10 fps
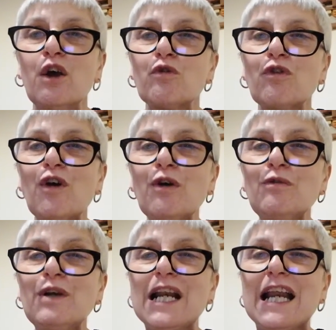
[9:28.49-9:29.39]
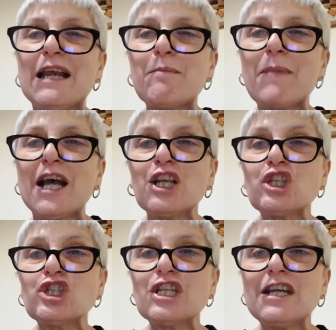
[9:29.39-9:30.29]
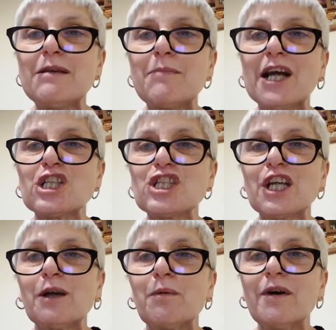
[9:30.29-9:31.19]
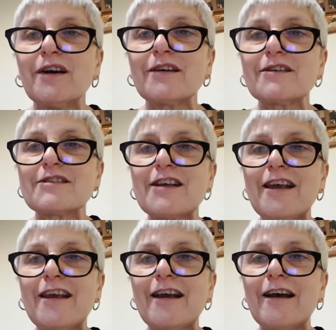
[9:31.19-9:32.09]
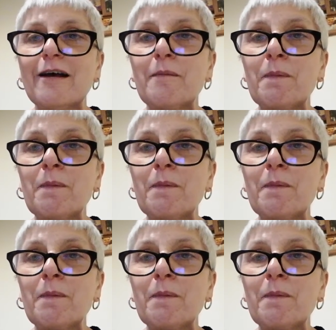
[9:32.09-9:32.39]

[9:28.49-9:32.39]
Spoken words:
for only Banshee magic works here,